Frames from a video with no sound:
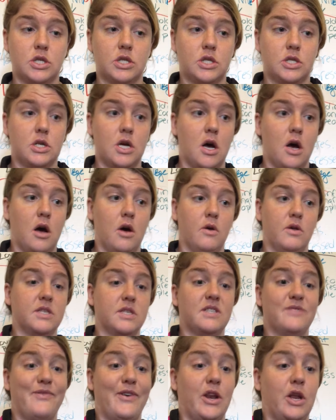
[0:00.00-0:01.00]
So
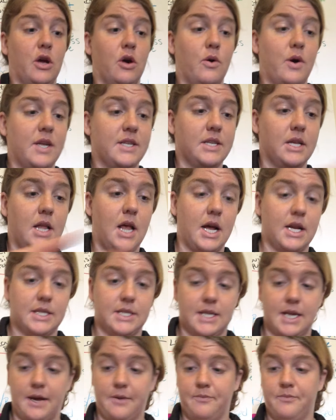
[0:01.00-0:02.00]
this video has a lot
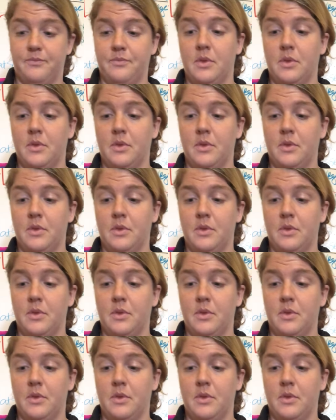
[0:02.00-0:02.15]
today.